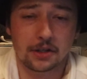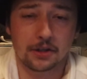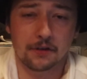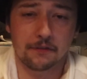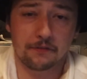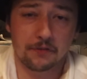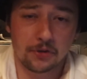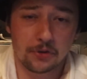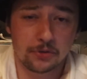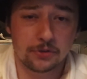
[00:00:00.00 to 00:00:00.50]

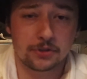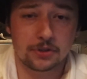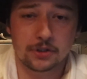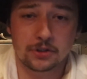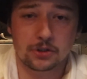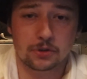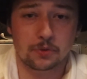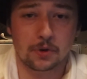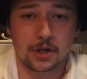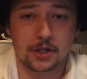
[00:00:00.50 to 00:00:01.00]
The food
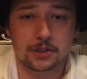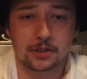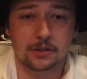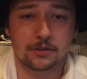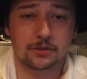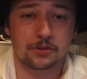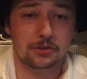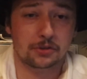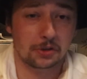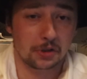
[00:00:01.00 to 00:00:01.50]

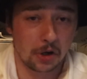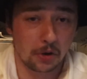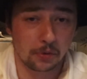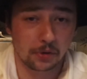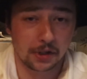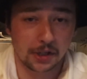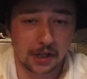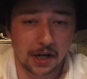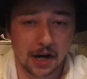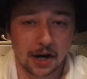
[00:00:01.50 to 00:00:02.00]
situation
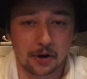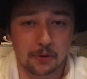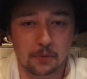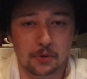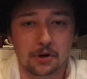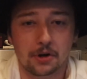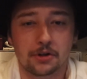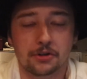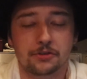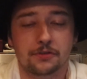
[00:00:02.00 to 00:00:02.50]
slowly got
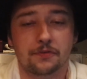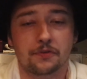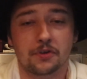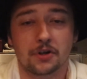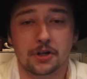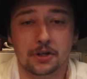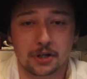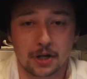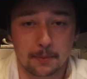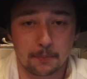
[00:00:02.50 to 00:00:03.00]
worse
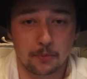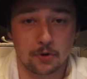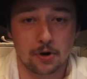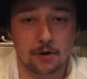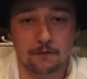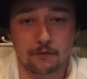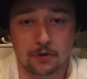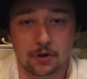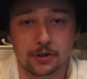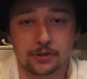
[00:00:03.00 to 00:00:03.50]
for a
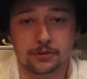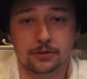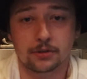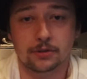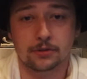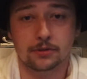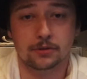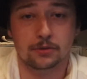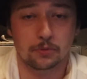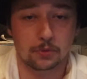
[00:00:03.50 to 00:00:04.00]
number of
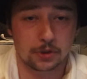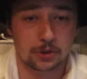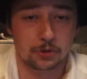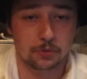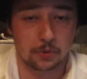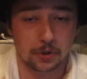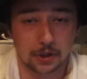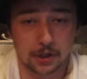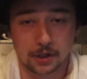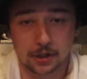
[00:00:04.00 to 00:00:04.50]
reasons,
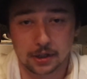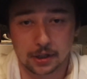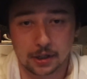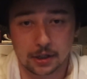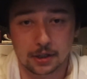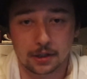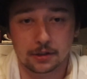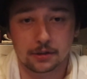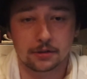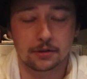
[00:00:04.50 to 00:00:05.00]
which we're going to
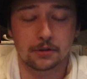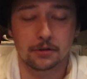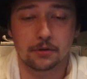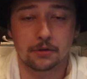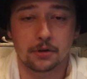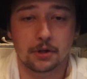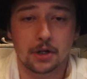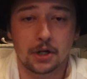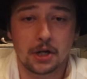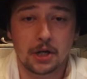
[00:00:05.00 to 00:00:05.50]
get into.